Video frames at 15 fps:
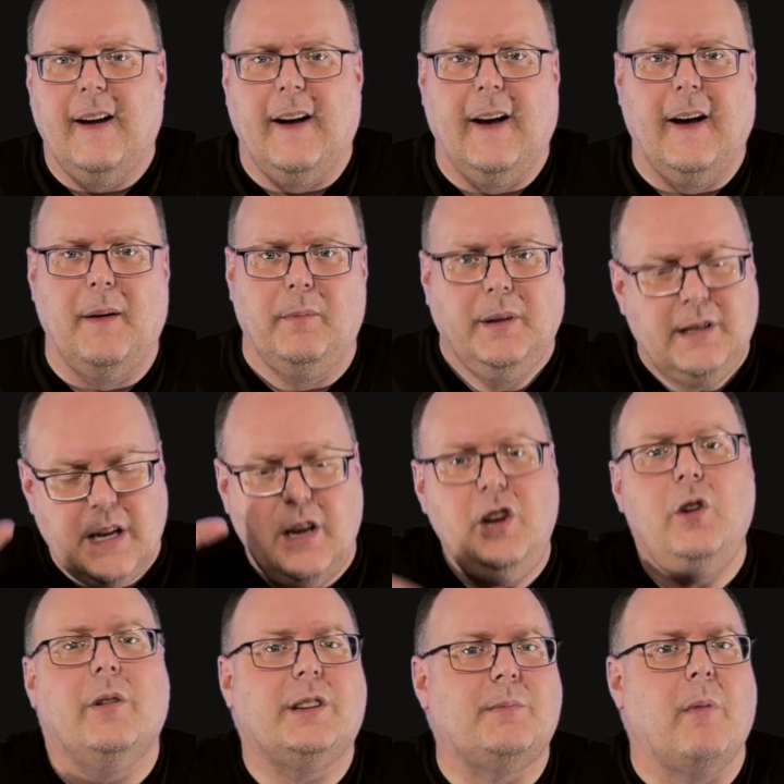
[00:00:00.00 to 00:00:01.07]
um, at least in the
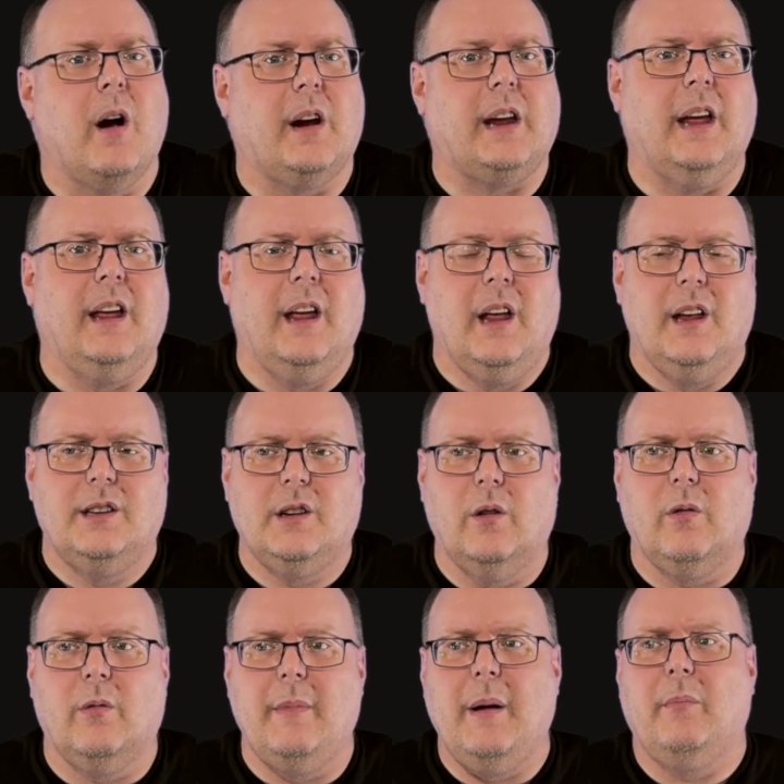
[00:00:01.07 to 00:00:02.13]
US market. So
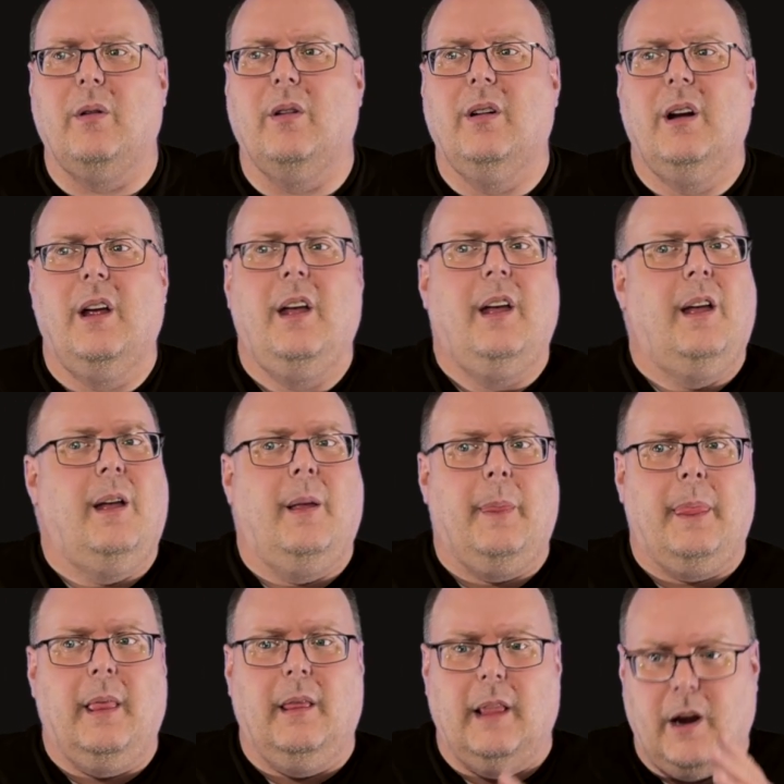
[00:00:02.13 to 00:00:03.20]
remember,
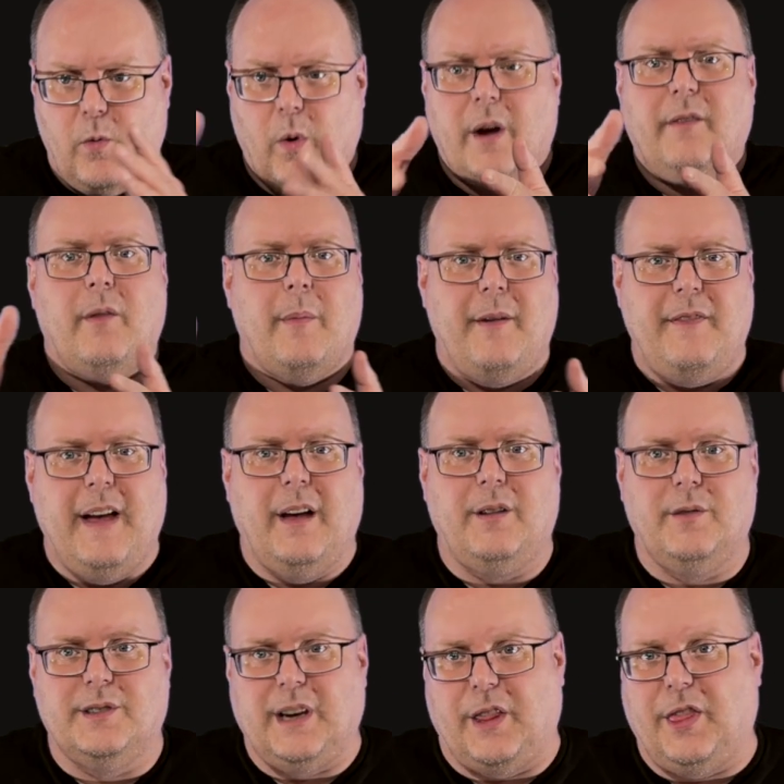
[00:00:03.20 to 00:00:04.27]
like one of them I found, it
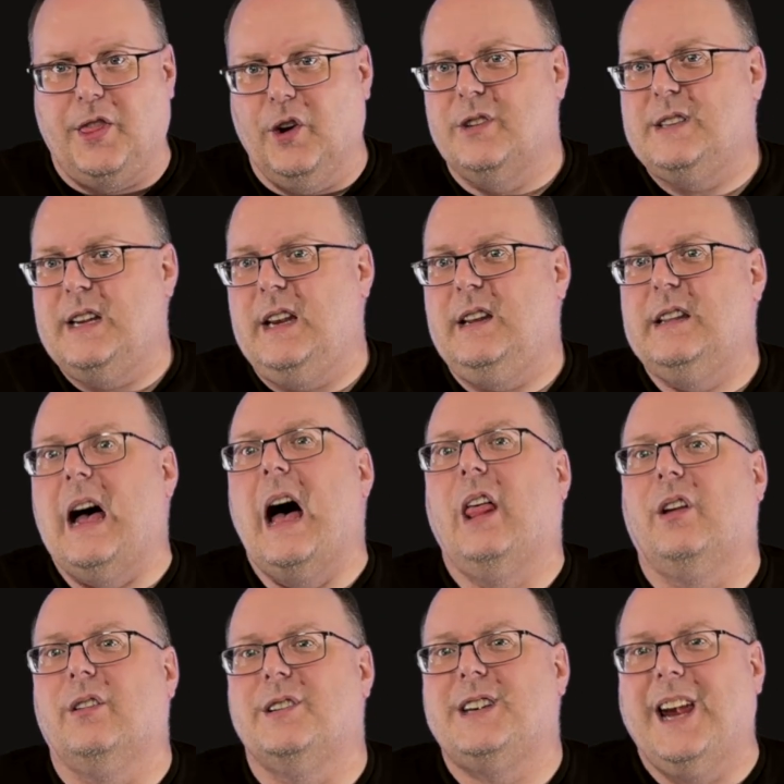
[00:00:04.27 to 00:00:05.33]
was like
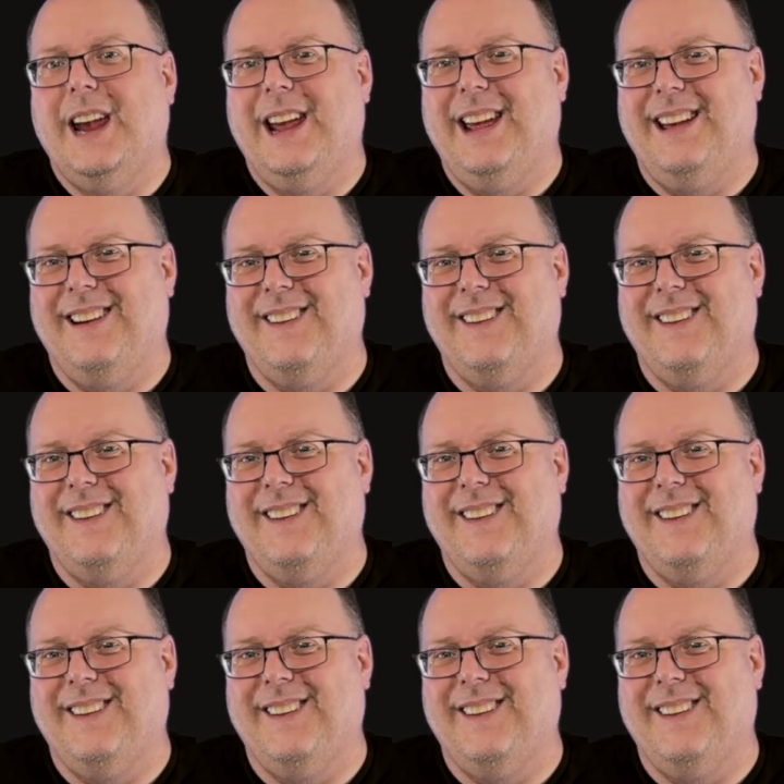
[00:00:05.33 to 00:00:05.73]
$13,